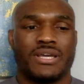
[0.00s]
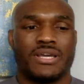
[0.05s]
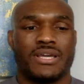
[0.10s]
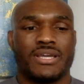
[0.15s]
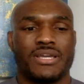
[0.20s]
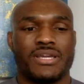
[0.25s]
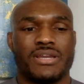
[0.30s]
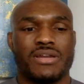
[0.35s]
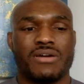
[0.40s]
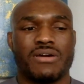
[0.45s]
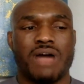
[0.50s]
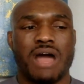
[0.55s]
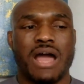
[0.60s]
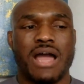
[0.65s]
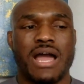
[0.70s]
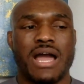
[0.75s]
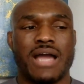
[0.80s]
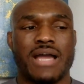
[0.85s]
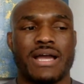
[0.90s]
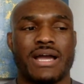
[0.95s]

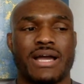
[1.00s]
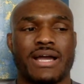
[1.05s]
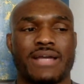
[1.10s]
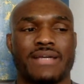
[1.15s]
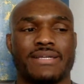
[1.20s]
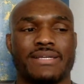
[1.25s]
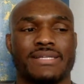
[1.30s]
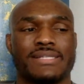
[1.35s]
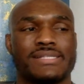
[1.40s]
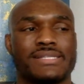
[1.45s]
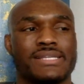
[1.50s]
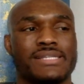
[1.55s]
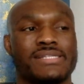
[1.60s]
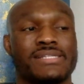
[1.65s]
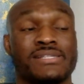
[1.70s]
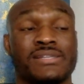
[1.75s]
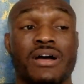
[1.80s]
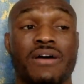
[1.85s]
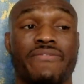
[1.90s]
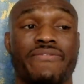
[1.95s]
it's
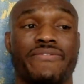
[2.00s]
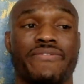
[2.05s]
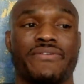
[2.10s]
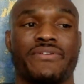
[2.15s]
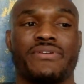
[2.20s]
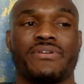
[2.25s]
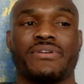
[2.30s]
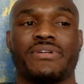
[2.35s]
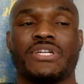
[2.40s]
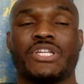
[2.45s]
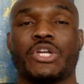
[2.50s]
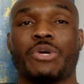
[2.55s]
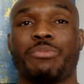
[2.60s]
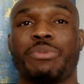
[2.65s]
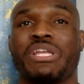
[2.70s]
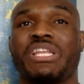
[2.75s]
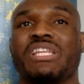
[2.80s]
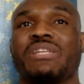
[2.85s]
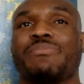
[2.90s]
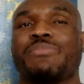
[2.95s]
tough,
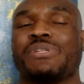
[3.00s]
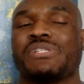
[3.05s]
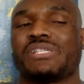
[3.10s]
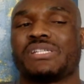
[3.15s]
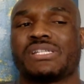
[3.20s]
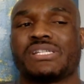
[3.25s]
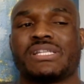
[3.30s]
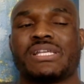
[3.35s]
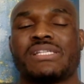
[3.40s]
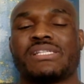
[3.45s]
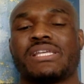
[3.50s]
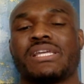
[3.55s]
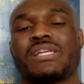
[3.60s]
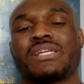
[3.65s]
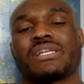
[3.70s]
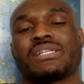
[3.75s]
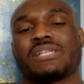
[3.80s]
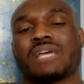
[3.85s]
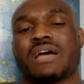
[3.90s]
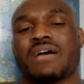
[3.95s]
being in the position that's in,
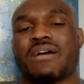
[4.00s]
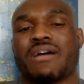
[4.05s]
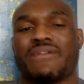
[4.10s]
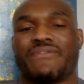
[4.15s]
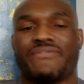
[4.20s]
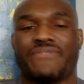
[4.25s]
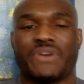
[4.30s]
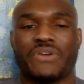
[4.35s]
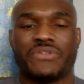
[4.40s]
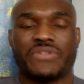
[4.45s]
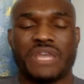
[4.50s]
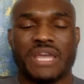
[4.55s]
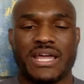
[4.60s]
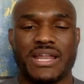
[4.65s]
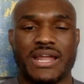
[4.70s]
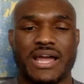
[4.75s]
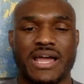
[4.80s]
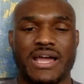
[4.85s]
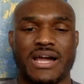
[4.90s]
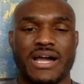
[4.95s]
because I felt that.
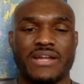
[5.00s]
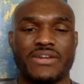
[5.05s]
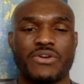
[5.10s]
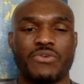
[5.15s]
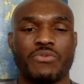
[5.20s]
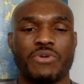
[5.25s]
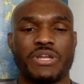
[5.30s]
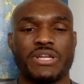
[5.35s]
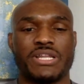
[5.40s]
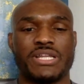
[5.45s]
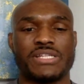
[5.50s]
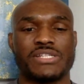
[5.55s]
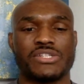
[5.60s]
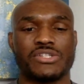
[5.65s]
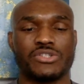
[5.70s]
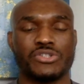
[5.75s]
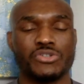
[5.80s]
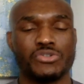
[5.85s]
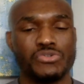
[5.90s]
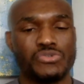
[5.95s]
I know what it is to
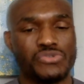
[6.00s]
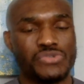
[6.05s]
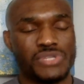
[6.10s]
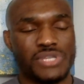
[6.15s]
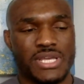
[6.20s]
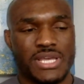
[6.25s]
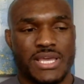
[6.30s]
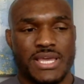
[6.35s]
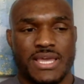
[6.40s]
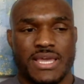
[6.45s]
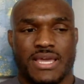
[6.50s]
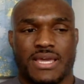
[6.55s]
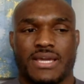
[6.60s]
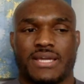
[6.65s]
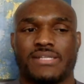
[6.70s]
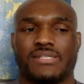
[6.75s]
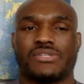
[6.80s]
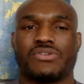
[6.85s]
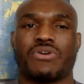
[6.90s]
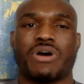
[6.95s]
lose,
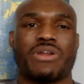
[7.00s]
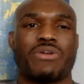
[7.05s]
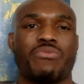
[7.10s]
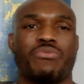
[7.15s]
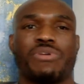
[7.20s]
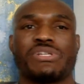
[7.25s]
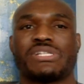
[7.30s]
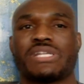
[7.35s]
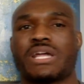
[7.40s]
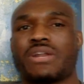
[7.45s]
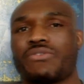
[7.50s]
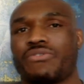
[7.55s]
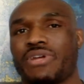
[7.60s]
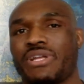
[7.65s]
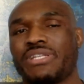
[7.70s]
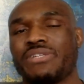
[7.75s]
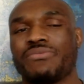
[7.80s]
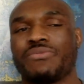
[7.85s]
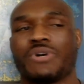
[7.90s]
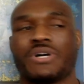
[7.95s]
and so I don't wish that on
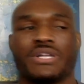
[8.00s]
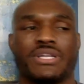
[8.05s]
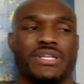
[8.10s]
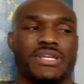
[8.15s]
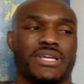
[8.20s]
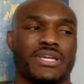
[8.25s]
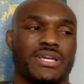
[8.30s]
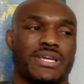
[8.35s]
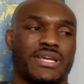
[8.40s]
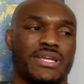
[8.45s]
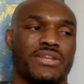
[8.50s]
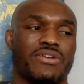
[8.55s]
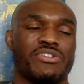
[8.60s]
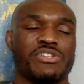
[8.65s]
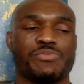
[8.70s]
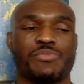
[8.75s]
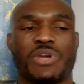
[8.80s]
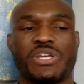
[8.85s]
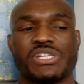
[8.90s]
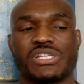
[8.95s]
anyone,
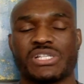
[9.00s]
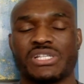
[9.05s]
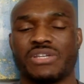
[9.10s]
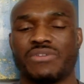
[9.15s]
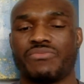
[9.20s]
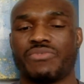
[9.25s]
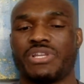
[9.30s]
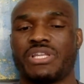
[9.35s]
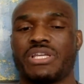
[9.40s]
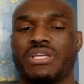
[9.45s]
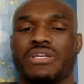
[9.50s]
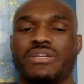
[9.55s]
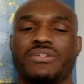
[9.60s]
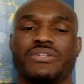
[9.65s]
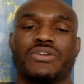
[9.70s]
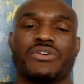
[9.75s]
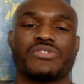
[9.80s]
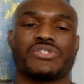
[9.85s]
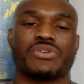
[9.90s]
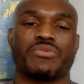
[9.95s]
especially
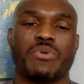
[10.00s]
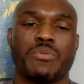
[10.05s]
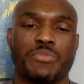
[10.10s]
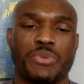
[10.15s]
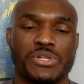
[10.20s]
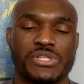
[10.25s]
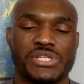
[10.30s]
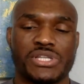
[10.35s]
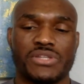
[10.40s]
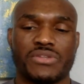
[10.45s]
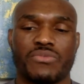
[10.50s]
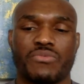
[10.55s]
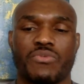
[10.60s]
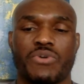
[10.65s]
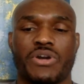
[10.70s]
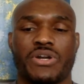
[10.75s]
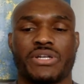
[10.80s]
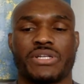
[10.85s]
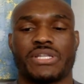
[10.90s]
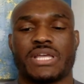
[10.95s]
when someone puts in the
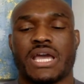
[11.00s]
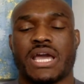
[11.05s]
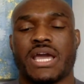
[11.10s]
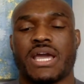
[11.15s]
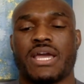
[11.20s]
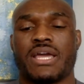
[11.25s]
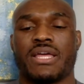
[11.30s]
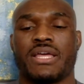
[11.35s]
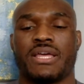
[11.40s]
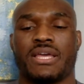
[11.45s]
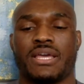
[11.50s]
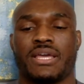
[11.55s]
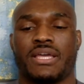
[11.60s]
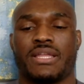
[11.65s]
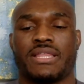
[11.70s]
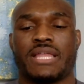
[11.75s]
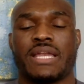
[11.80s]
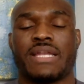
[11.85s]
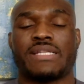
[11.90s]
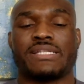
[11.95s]
work that
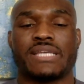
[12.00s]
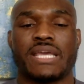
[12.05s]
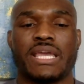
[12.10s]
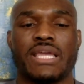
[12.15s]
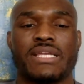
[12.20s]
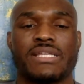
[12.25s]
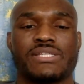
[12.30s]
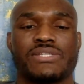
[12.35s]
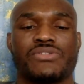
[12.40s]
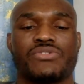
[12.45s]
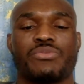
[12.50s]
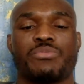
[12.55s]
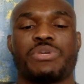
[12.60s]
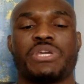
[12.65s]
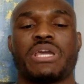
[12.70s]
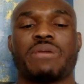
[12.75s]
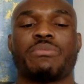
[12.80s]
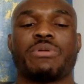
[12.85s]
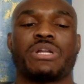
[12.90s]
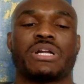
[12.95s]
it takes to be
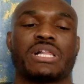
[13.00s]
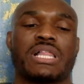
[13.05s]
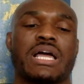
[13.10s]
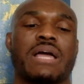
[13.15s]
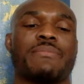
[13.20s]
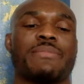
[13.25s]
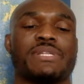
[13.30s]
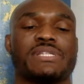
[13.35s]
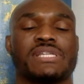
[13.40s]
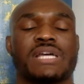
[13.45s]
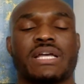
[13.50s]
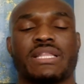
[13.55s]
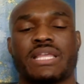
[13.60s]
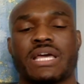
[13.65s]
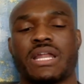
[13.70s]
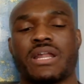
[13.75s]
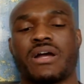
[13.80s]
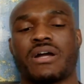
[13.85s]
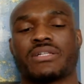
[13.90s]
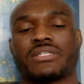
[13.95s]
able to climb inside
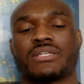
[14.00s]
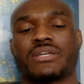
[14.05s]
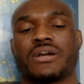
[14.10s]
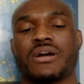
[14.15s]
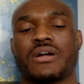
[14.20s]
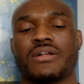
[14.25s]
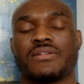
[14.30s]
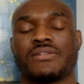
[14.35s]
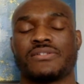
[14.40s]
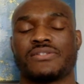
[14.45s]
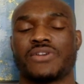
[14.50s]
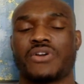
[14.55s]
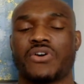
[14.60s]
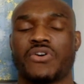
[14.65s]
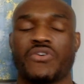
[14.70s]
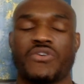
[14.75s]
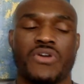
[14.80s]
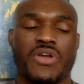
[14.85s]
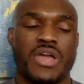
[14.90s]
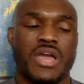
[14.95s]
that octagon.
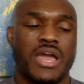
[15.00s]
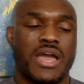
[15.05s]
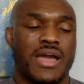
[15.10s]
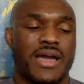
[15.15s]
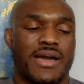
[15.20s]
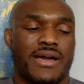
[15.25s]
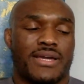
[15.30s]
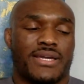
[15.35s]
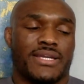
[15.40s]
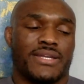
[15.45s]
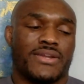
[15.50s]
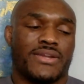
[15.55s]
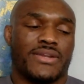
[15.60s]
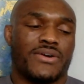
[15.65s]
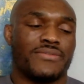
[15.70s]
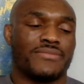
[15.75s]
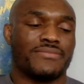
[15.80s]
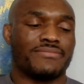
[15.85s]
So, no,